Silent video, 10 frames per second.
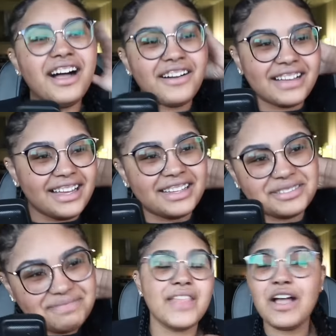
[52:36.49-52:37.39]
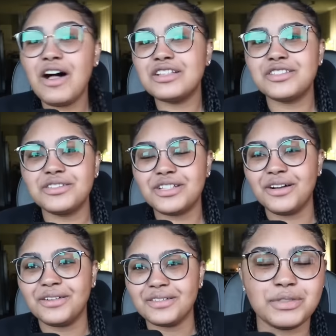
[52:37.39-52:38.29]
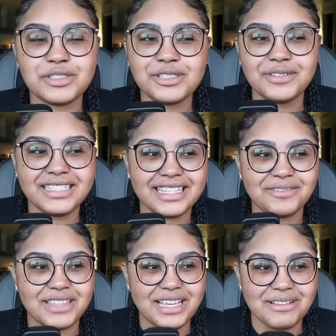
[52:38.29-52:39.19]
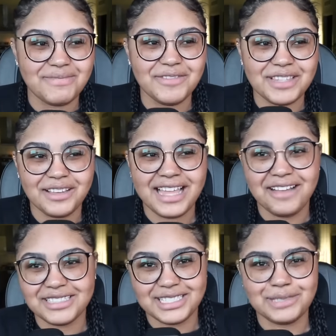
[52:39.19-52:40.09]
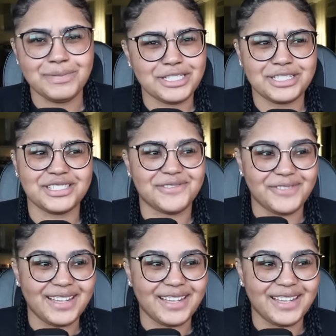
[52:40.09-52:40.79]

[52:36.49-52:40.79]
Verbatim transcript: Okay. They also don't pursue anything with him, even though that was suspicious as fuck.